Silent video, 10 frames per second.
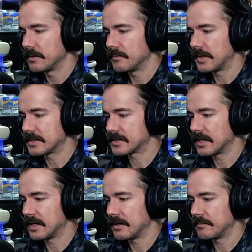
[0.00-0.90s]
But,
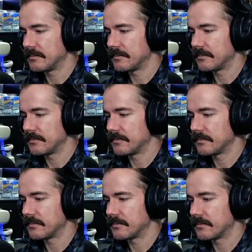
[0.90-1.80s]
so
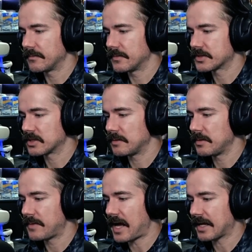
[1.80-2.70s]
let me
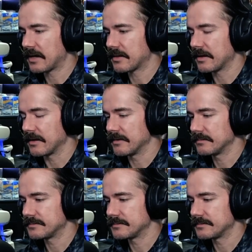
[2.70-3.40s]
back out of there.